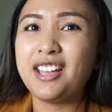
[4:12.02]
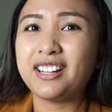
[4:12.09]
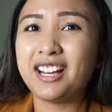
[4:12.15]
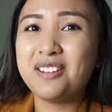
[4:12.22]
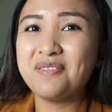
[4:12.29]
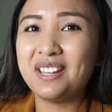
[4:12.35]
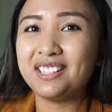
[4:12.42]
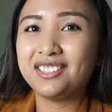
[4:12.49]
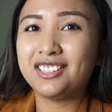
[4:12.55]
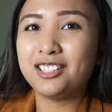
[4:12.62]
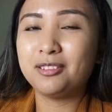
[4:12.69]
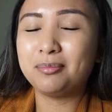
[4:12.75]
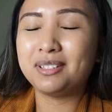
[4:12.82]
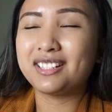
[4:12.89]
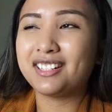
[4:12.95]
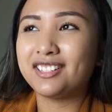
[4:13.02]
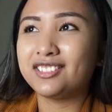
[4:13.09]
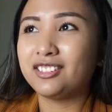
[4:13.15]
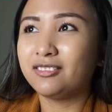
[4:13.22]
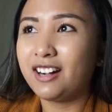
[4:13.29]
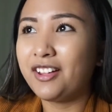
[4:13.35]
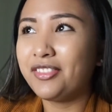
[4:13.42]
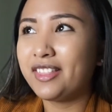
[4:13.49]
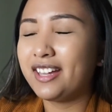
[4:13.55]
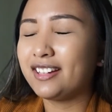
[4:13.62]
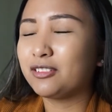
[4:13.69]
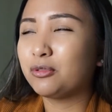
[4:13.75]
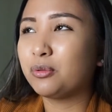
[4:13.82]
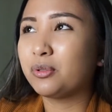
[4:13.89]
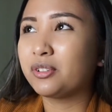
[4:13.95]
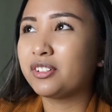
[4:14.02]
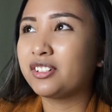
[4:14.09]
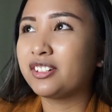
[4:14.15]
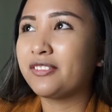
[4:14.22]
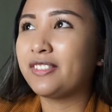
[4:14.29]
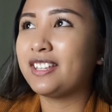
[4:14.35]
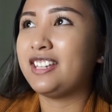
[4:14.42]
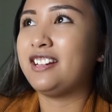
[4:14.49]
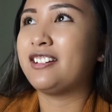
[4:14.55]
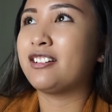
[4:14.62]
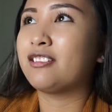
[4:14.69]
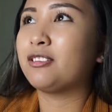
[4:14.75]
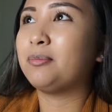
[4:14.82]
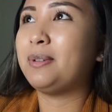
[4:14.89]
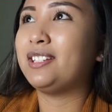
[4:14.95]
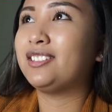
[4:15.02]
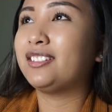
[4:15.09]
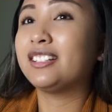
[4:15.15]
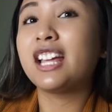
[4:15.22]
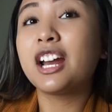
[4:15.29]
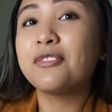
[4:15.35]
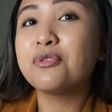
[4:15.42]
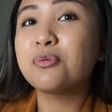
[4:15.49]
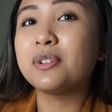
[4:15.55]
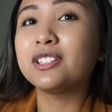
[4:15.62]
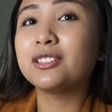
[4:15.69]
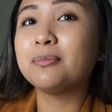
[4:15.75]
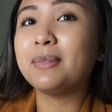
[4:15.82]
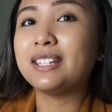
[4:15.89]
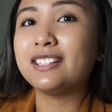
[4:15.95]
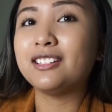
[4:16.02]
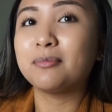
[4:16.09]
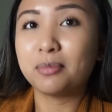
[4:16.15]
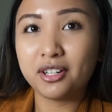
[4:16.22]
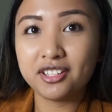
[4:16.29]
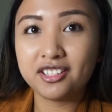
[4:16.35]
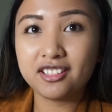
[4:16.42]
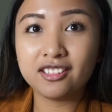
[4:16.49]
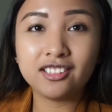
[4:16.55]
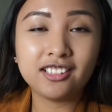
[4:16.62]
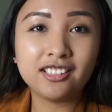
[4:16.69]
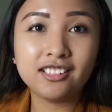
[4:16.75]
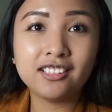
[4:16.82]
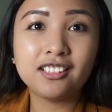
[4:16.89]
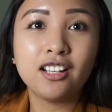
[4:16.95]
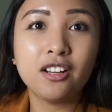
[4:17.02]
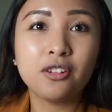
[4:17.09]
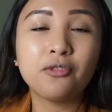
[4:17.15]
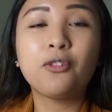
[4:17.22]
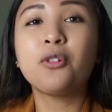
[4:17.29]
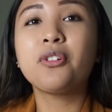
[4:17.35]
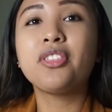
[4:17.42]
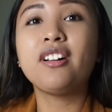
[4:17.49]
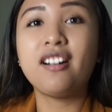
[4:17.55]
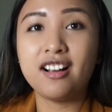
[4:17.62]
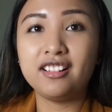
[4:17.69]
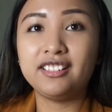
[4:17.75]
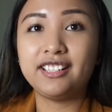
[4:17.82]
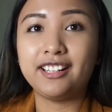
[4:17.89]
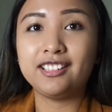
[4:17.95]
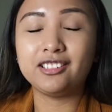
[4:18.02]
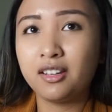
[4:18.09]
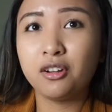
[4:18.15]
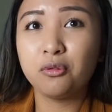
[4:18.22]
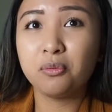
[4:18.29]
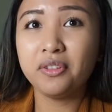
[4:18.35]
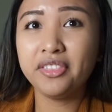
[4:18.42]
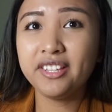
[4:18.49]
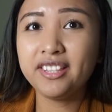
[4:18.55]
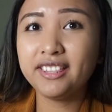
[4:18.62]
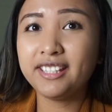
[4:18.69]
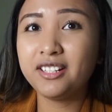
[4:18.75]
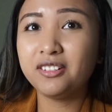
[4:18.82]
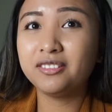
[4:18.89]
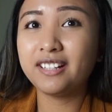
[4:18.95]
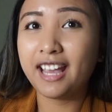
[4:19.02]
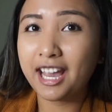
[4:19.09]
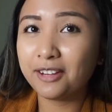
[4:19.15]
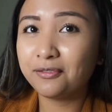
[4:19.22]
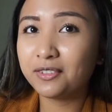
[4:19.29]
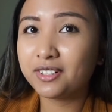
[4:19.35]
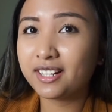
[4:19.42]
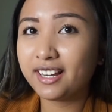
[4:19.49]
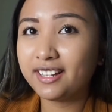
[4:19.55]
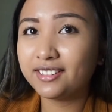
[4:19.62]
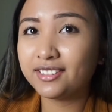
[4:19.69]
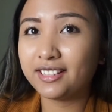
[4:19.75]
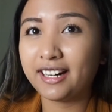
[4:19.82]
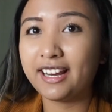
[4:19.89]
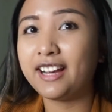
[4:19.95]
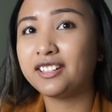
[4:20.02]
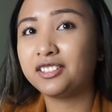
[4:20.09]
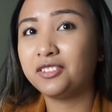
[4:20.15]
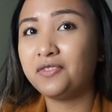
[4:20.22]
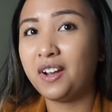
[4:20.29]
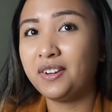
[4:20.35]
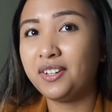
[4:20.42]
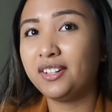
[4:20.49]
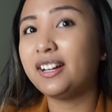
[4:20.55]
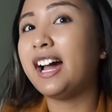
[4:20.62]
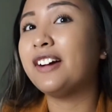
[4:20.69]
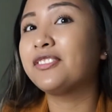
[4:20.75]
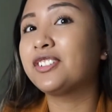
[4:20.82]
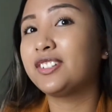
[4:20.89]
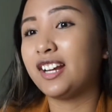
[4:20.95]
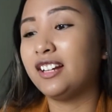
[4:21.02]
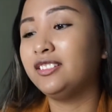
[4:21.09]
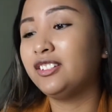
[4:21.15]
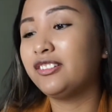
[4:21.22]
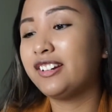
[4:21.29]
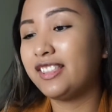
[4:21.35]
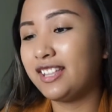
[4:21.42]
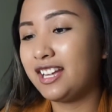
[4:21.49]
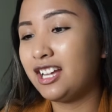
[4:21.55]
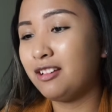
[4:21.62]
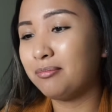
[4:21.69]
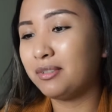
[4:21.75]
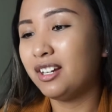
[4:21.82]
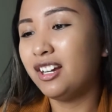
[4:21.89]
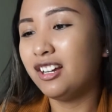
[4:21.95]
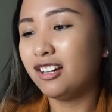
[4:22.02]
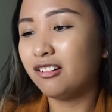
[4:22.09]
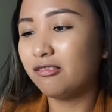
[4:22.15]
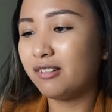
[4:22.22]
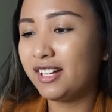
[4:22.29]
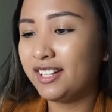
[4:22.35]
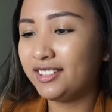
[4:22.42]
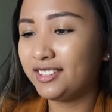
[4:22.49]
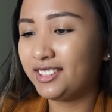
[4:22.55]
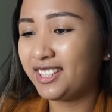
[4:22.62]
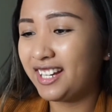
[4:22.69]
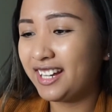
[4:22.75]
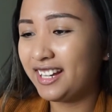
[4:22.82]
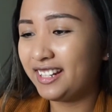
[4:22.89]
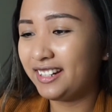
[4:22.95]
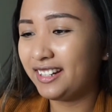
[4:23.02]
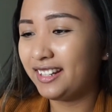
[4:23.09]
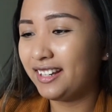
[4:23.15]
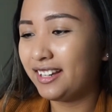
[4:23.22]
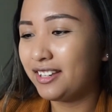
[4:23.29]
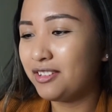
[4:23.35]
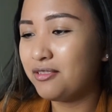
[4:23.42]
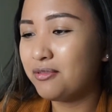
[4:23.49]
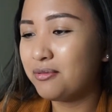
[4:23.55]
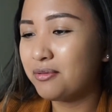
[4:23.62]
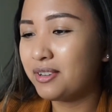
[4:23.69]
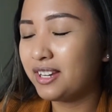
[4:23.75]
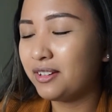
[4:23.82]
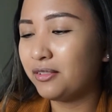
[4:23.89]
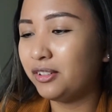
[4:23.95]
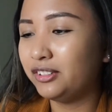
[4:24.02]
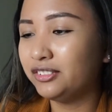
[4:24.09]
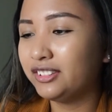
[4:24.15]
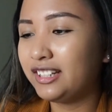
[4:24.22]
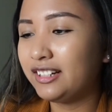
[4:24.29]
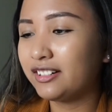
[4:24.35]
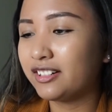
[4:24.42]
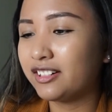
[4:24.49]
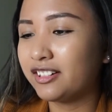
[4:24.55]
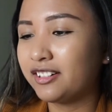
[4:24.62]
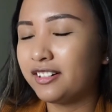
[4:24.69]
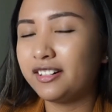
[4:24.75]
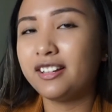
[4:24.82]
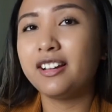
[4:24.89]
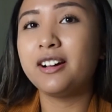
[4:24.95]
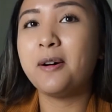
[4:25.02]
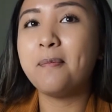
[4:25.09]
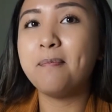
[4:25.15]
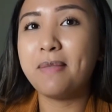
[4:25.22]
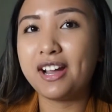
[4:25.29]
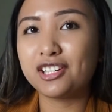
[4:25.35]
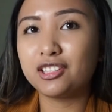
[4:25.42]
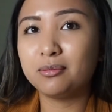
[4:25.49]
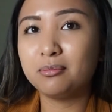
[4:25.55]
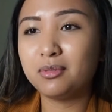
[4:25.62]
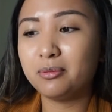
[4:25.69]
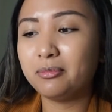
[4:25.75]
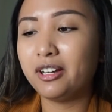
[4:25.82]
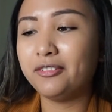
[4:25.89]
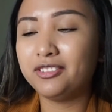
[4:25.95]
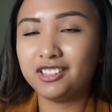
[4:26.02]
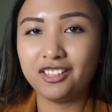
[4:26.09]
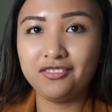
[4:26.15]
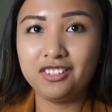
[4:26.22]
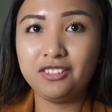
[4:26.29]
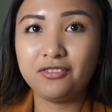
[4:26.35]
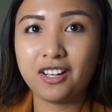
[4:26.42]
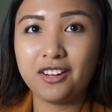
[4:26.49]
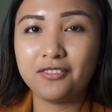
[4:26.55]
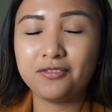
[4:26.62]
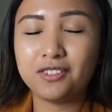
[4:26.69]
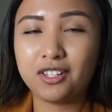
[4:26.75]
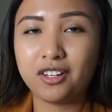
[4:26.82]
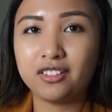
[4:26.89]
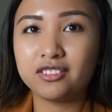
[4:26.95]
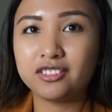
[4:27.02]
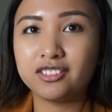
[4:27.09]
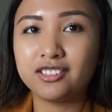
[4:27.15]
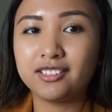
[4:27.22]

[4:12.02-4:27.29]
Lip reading: kind of makes sense because around that quarter of the year, basically everyone's making purchases for the holidays. One thing that they don't advertise that I actually found out after downloading the app was that you can only earn a maximum of $75